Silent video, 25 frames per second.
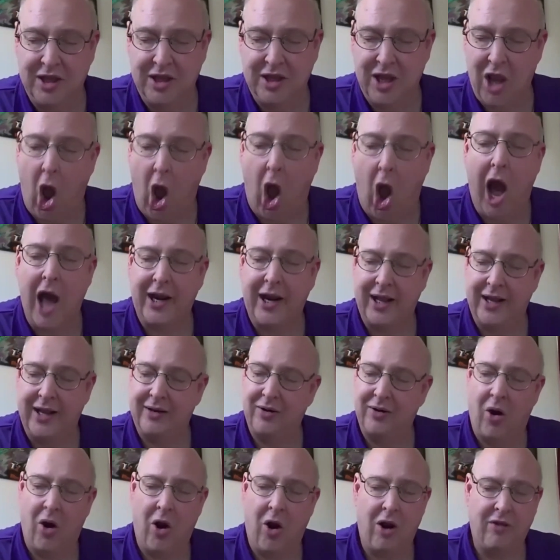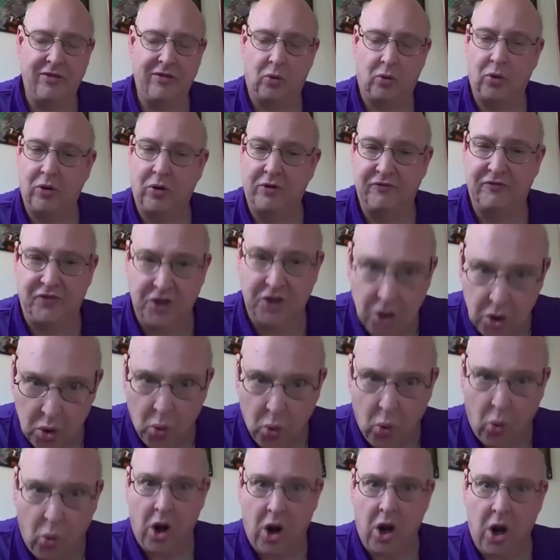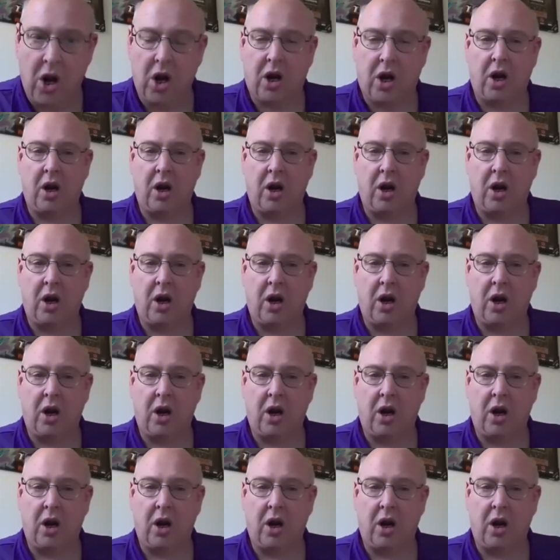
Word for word: audit or the review work.